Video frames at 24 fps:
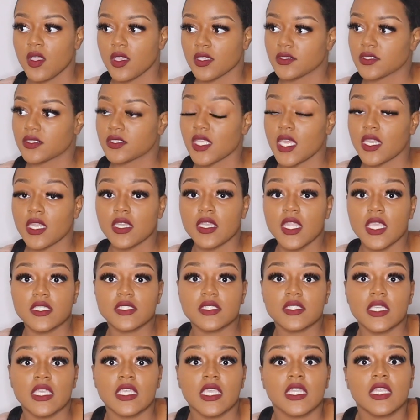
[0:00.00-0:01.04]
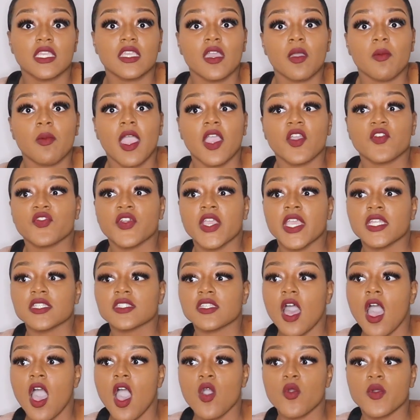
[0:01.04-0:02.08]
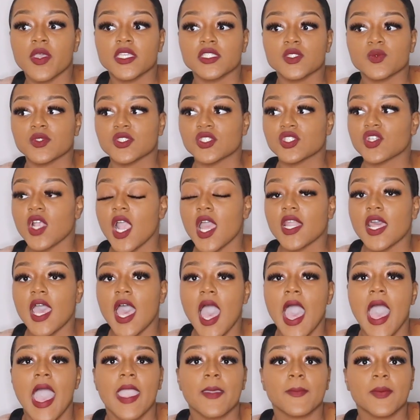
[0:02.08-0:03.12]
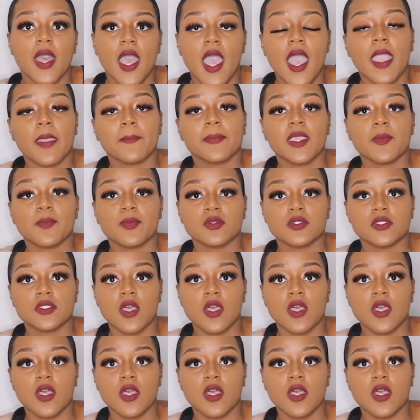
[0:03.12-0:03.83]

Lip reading: standing next to any of my friends. I always was trying to hide behind people.